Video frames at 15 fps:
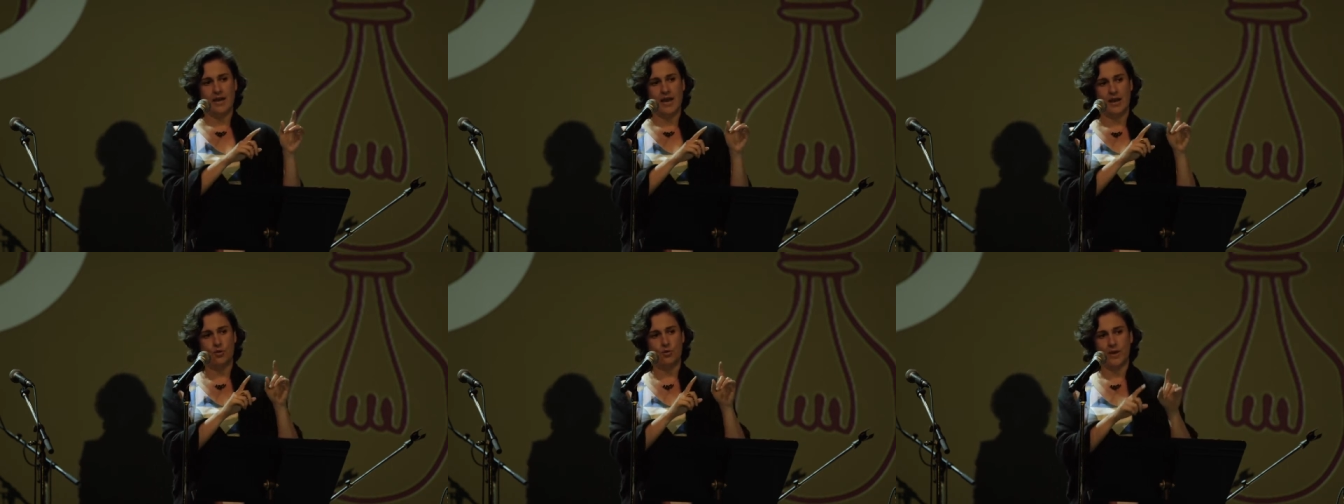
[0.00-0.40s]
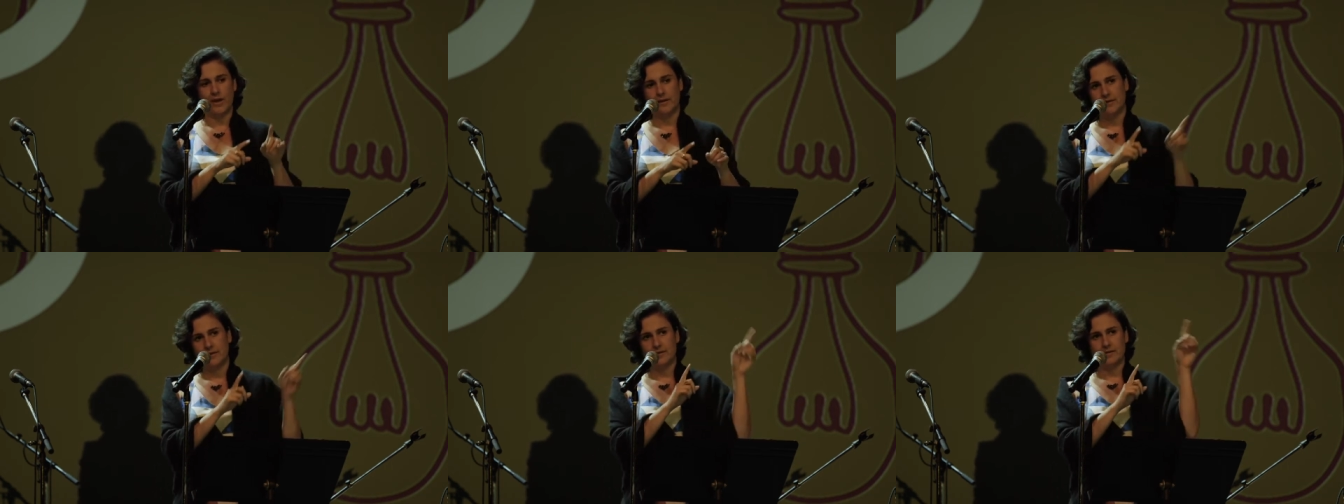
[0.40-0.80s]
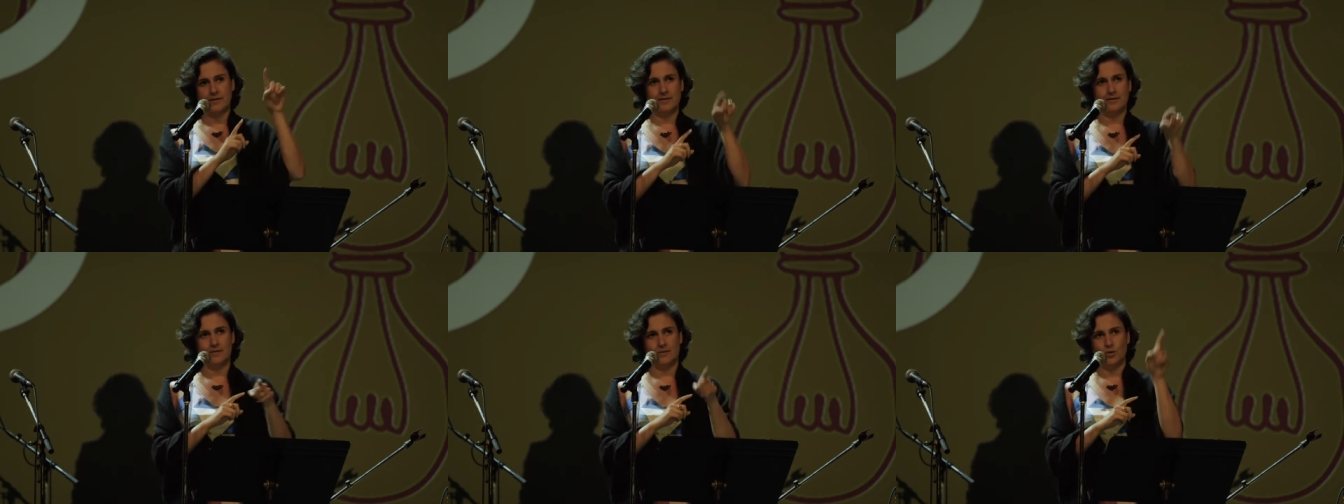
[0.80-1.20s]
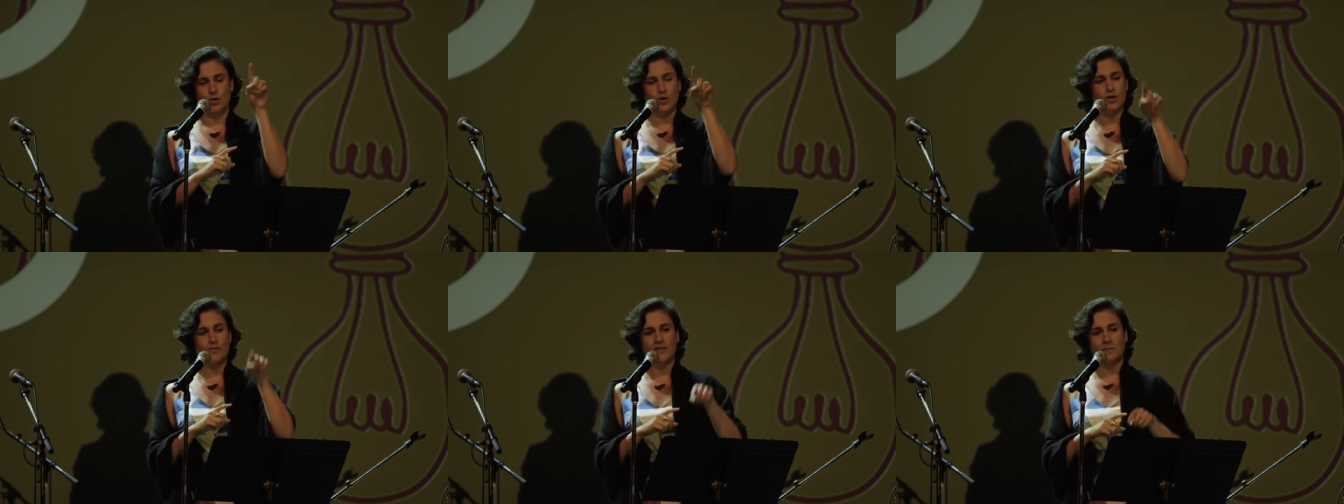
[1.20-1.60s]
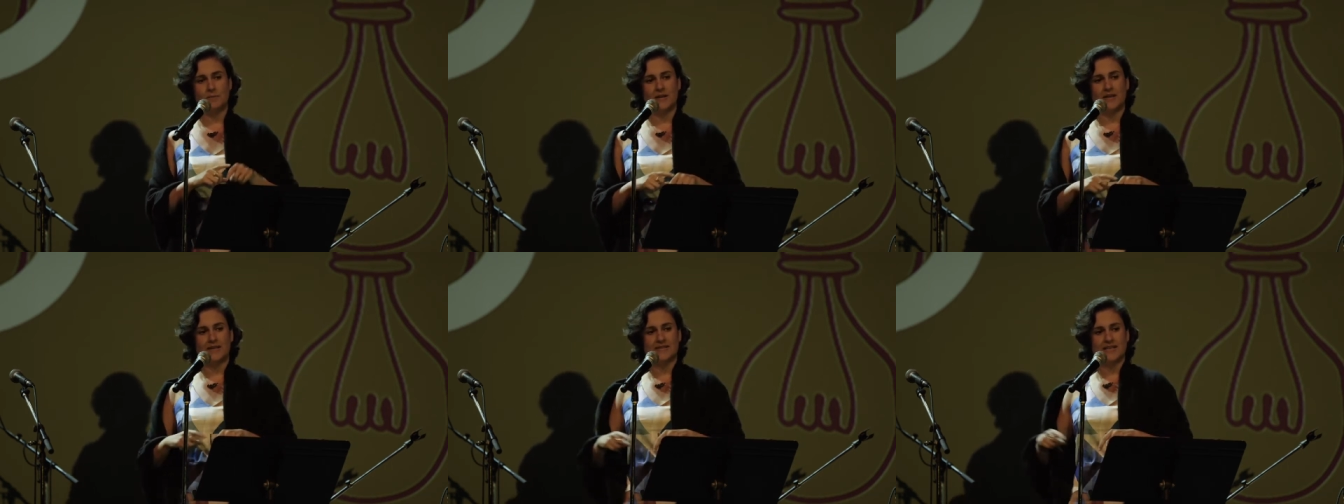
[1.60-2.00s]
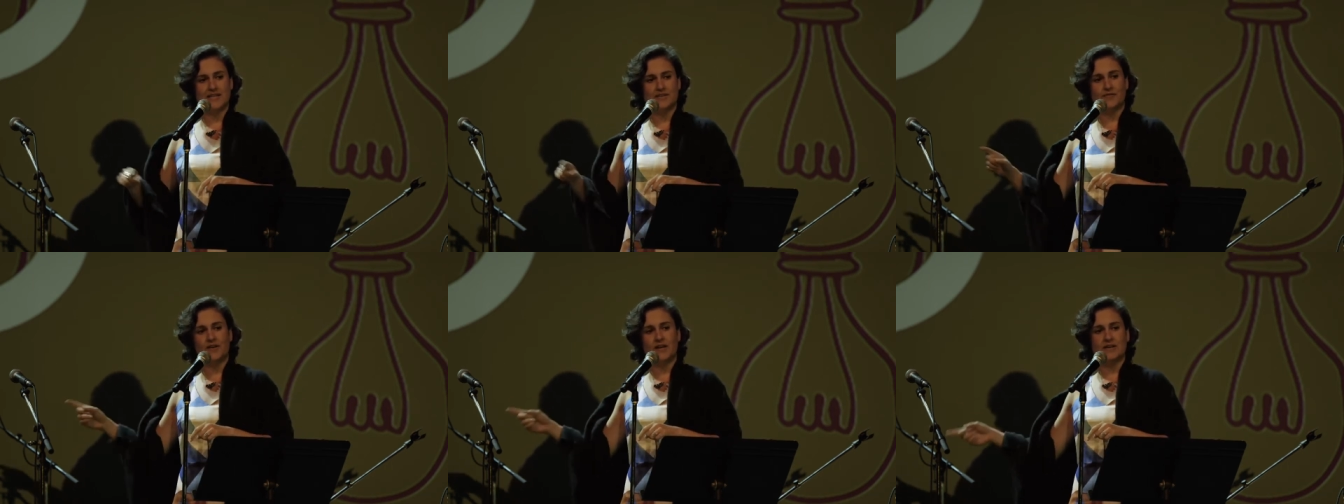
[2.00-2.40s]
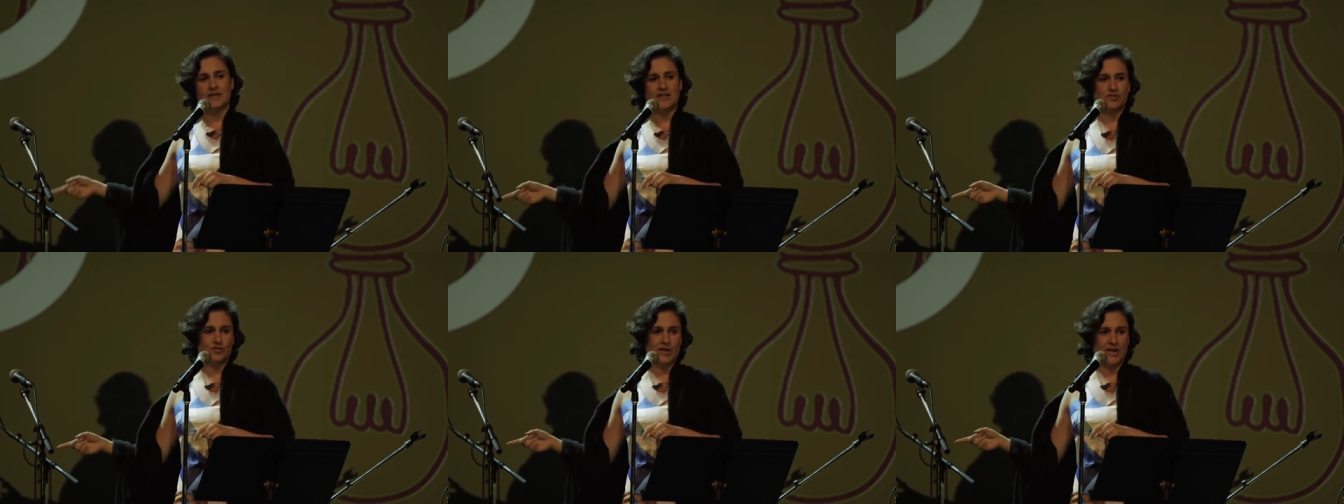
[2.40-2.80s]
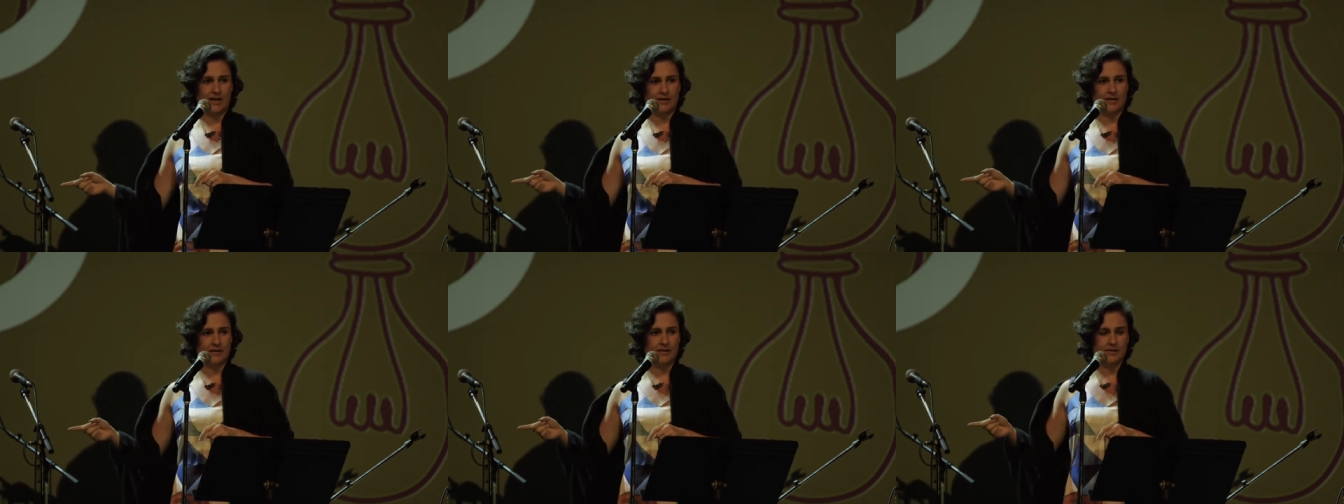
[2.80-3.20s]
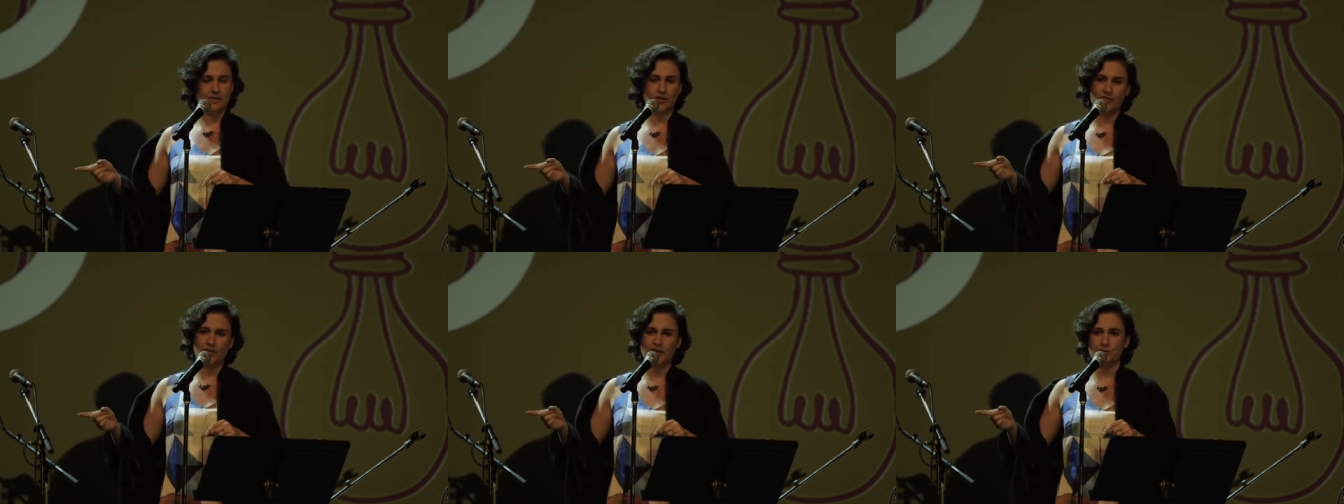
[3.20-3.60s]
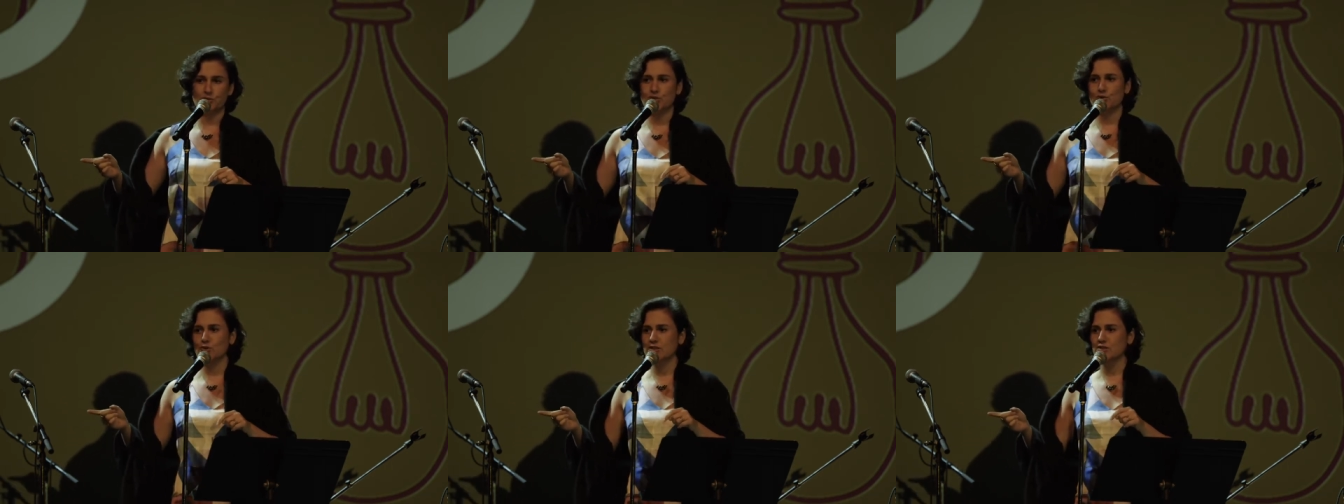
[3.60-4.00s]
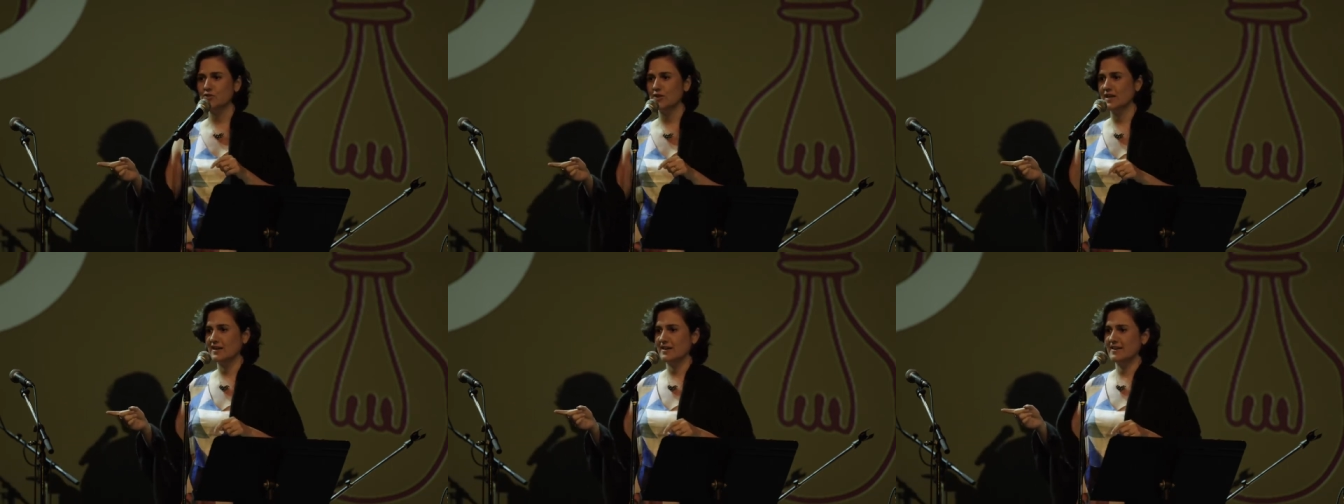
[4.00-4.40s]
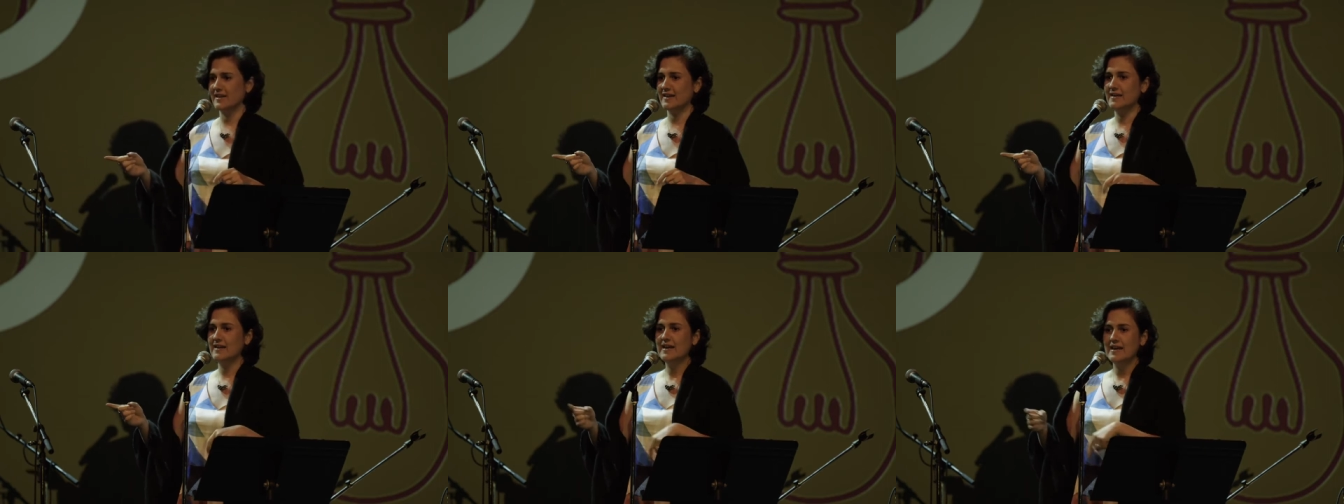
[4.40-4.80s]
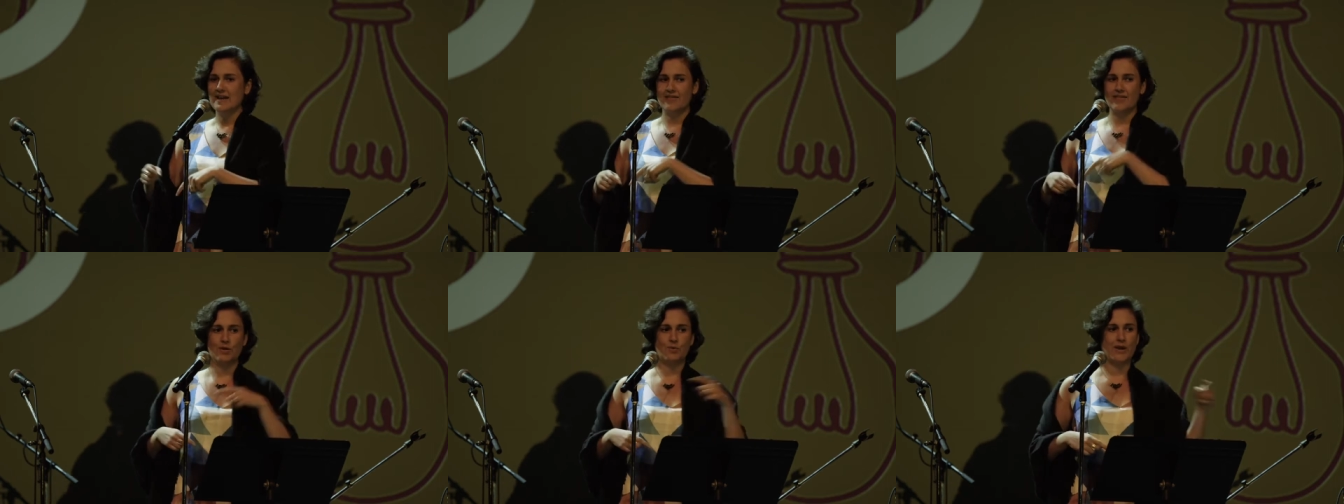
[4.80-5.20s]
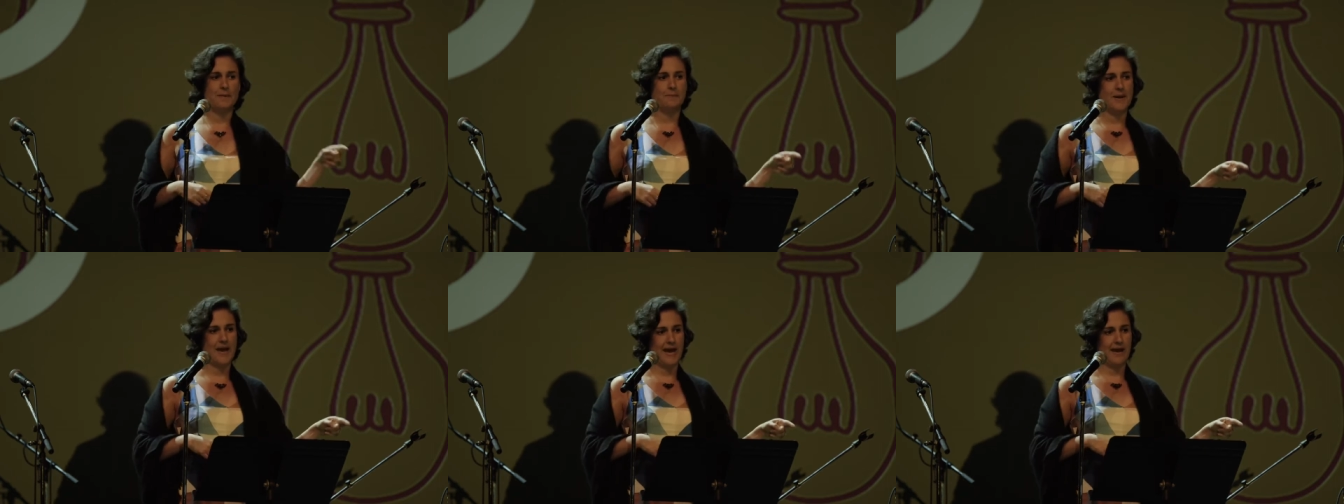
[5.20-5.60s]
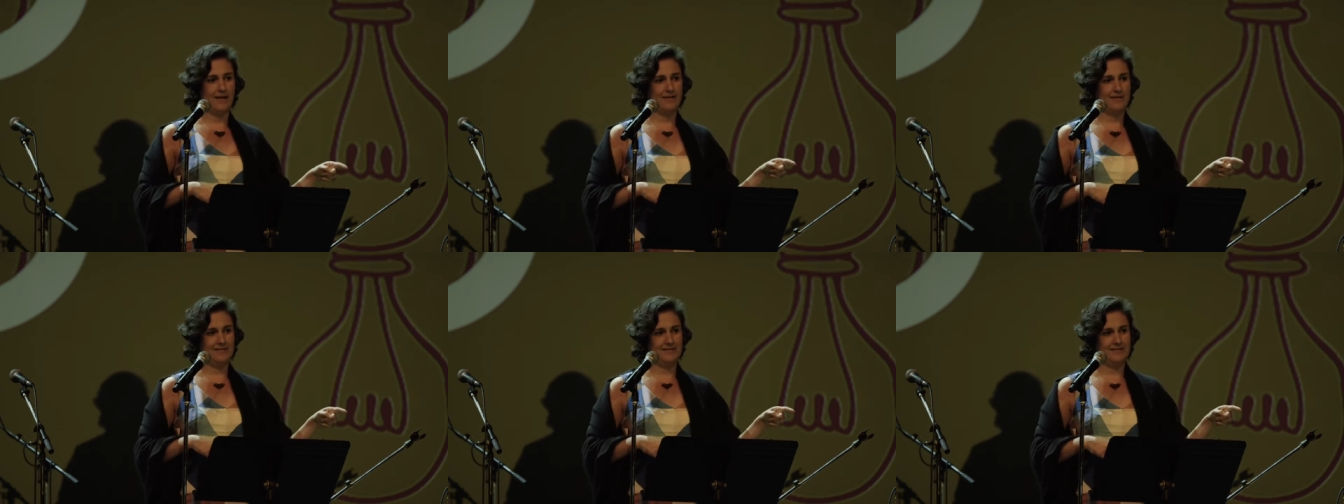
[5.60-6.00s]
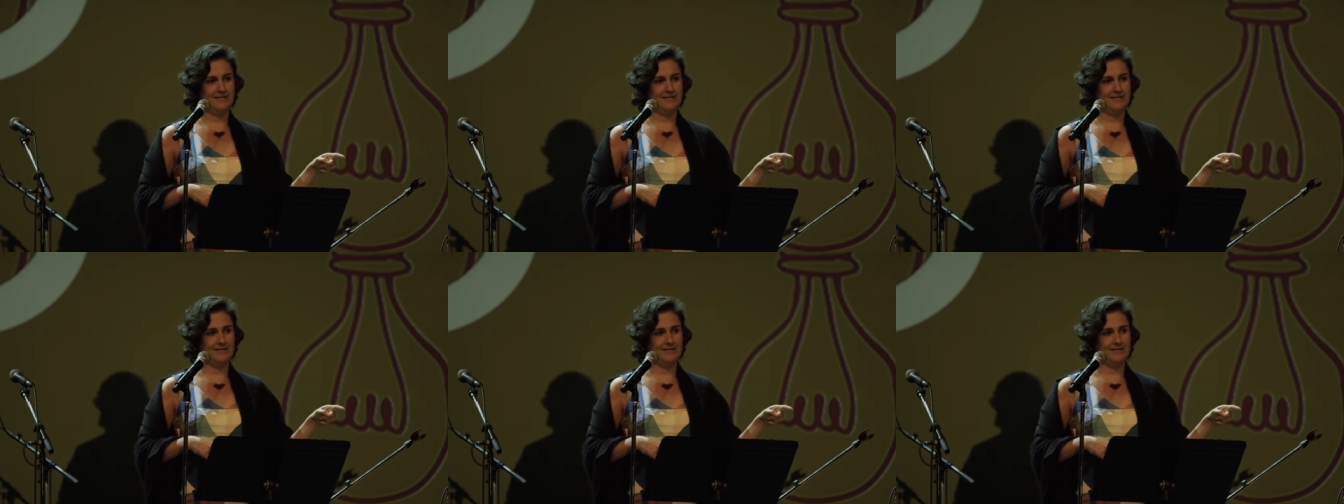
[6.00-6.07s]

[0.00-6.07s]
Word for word: and went all over the place as far as Sri Lanka, not that it was called Sri Lanka there, and then went back.